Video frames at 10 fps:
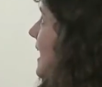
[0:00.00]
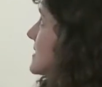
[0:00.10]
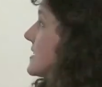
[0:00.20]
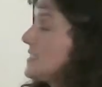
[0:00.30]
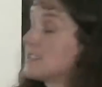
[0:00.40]

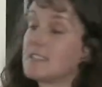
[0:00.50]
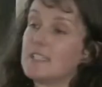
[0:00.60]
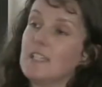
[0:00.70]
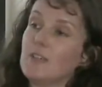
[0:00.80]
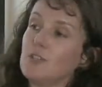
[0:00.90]
artist.
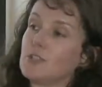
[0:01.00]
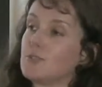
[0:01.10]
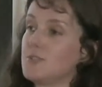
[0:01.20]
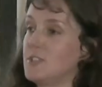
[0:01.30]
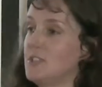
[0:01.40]
He
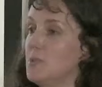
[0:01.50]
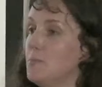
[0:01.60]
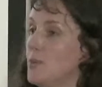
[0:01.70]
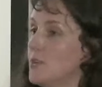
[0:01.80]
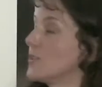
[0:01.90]
also sit the
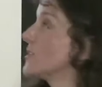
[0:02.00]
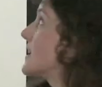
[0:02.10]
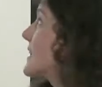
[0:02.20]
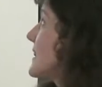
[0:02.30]
bird on the